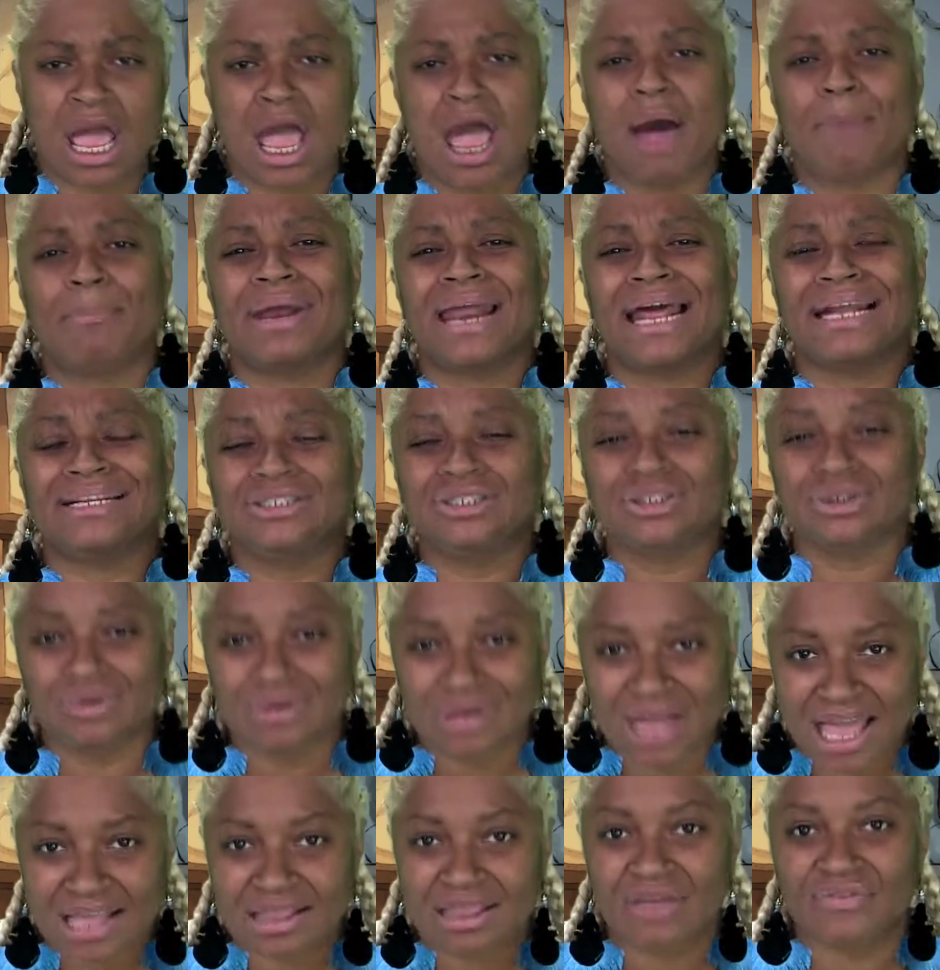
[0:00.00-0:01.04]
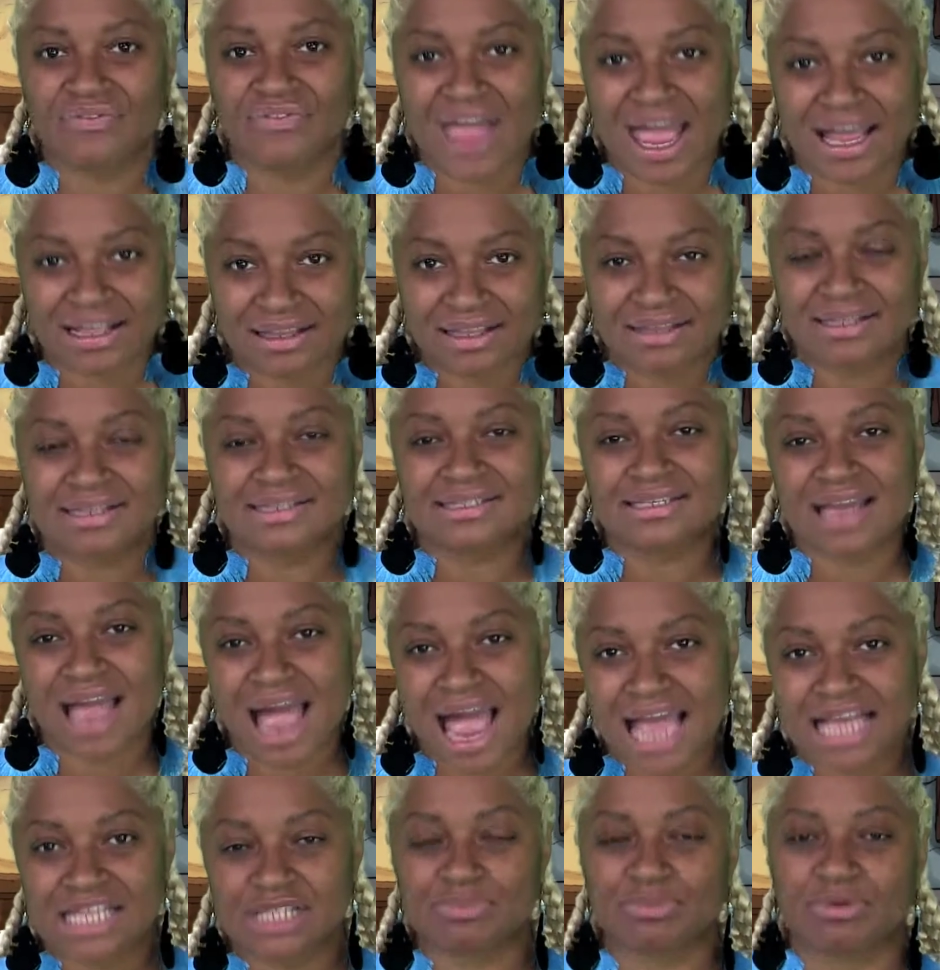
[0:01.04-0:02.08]
But I do like the fact that this
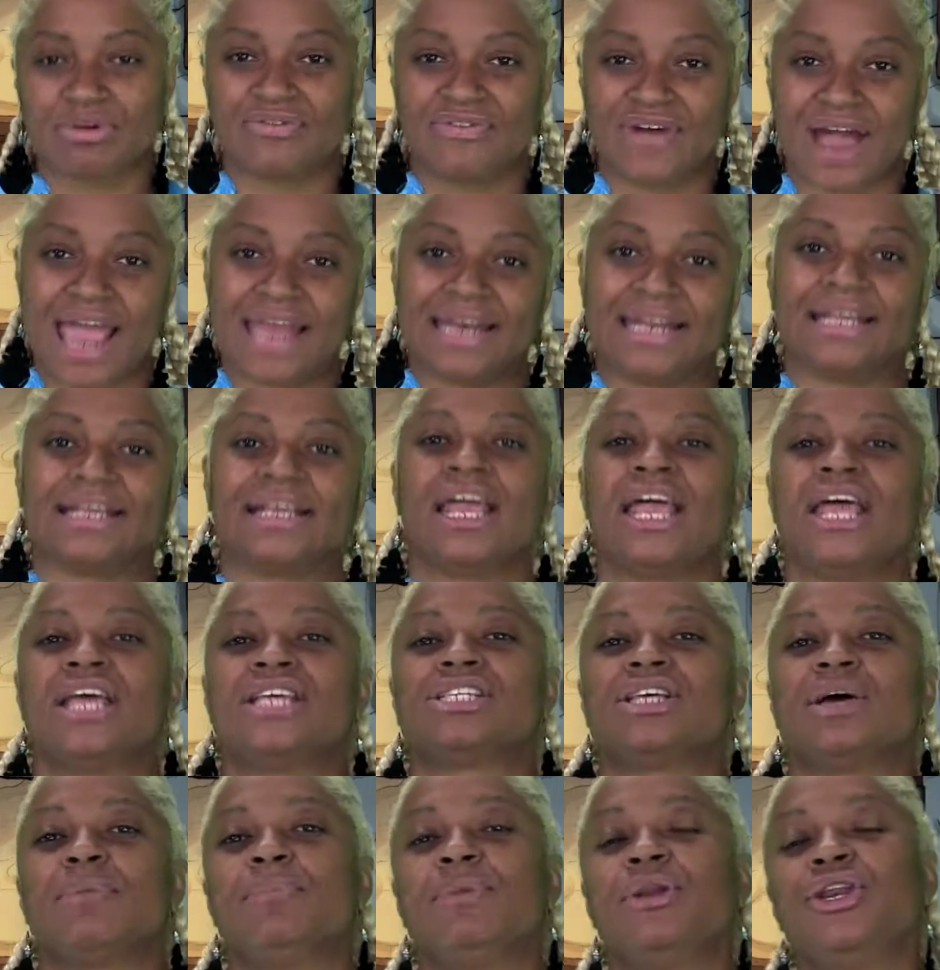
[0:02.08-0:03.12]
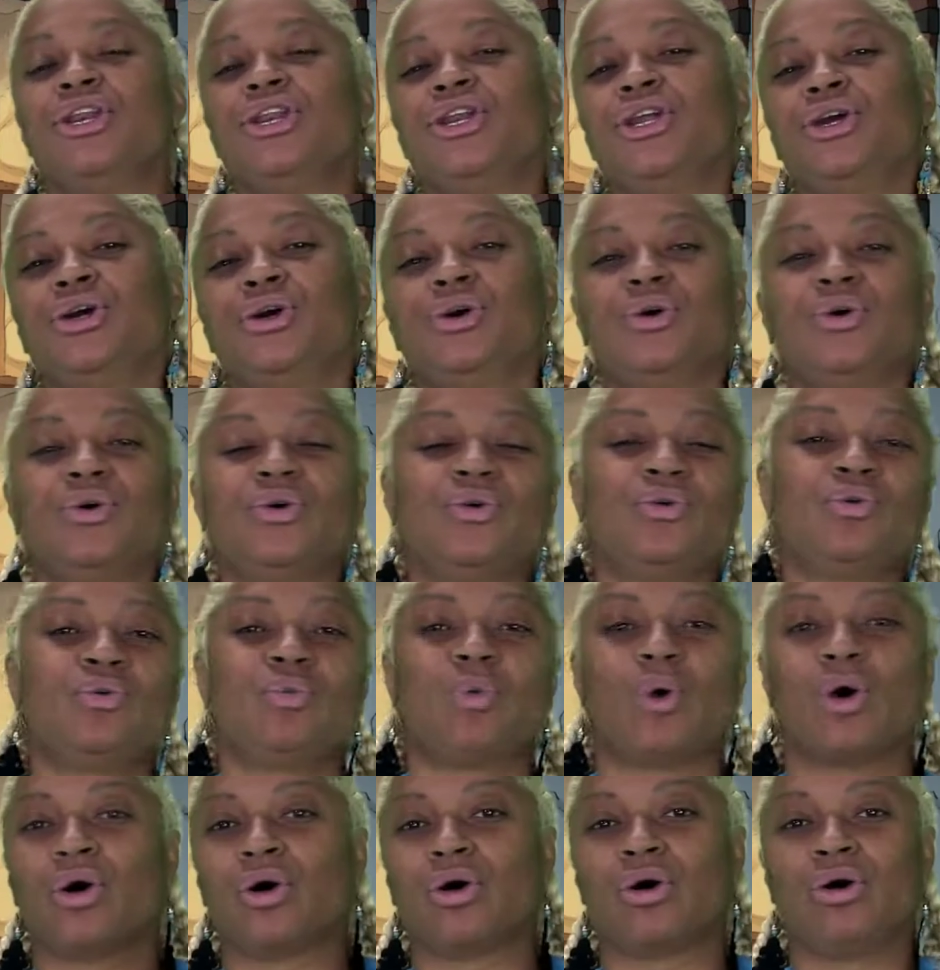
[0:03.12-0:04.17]
guy is providing some new
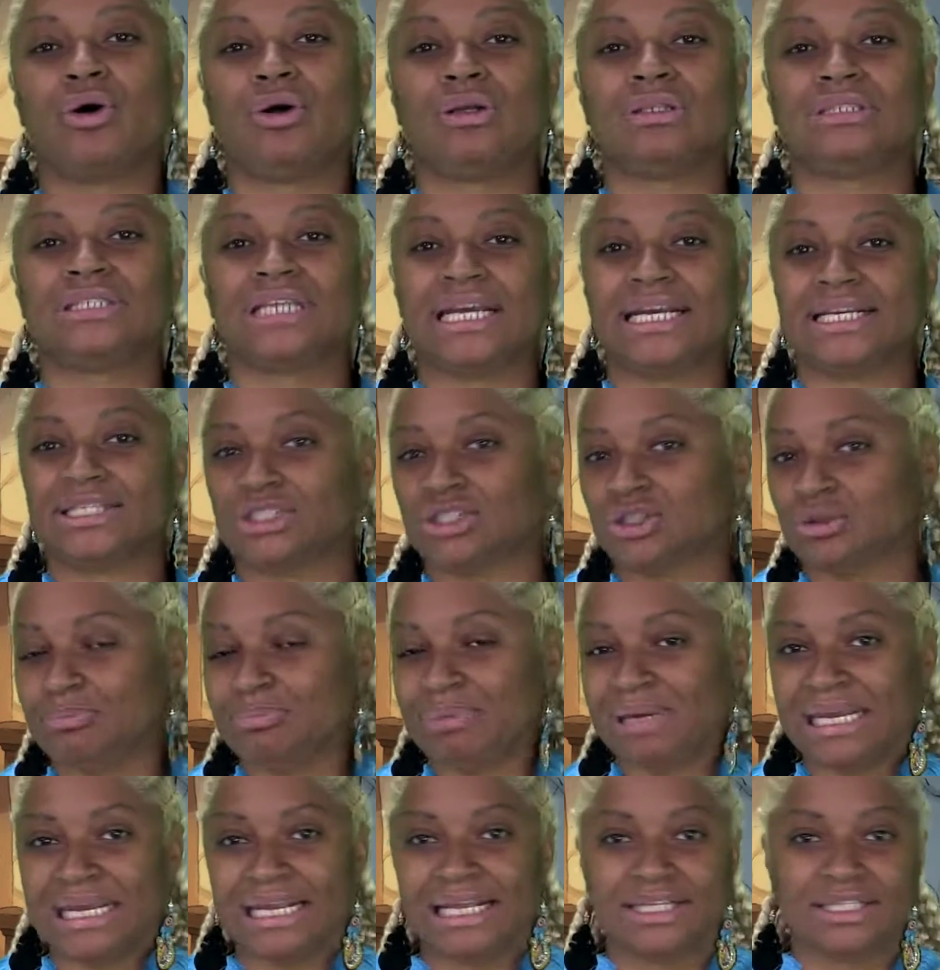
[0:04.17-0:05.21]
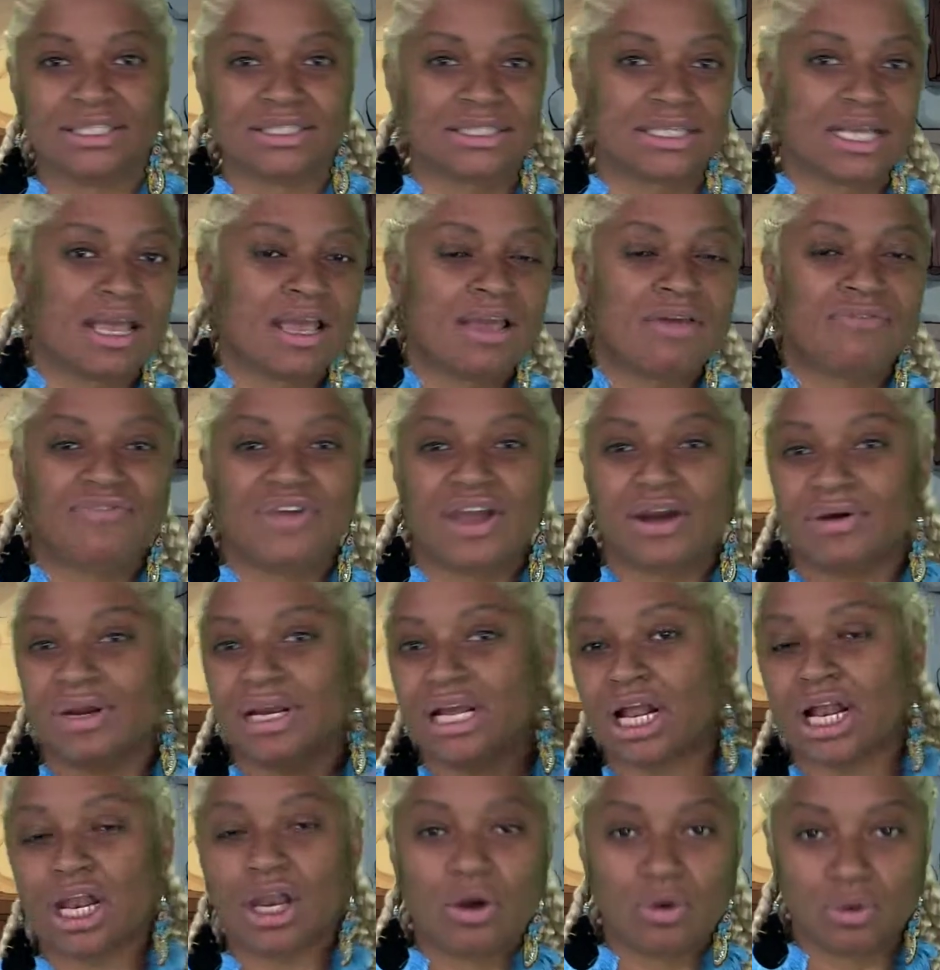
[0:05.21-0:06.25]
worlds into Bean's very
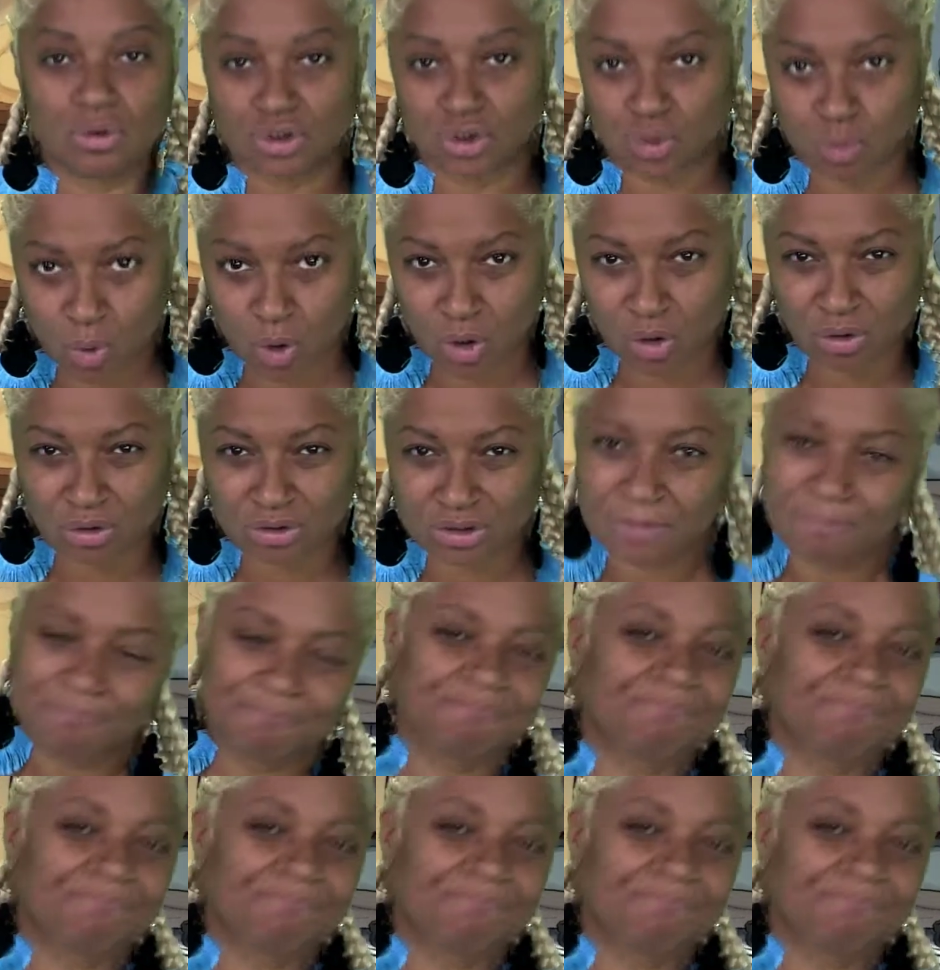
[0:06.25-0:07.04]
closed world.